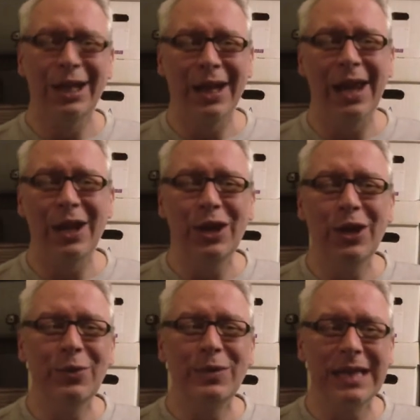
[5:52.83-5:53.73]
You get a
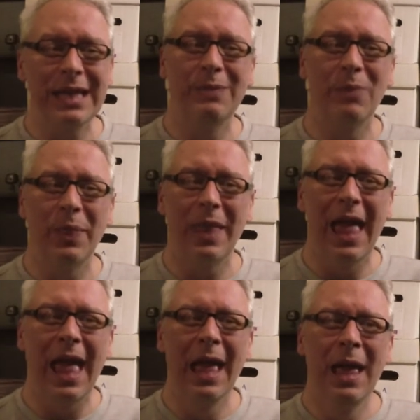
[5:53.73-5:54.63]
new team on
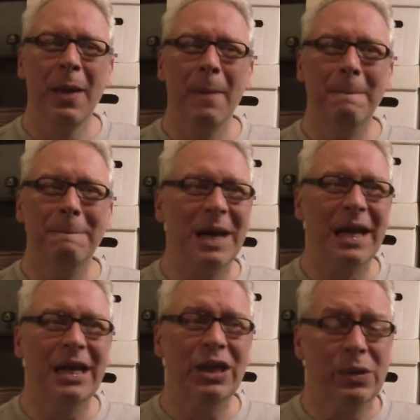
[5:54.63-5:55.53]
there,
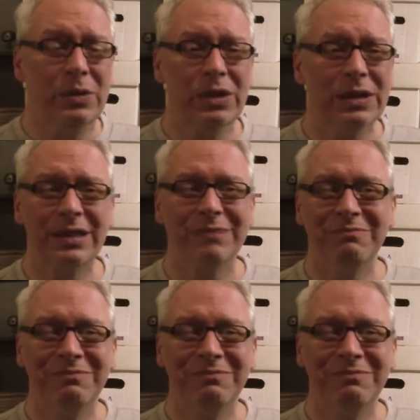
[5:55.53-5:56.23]
but you just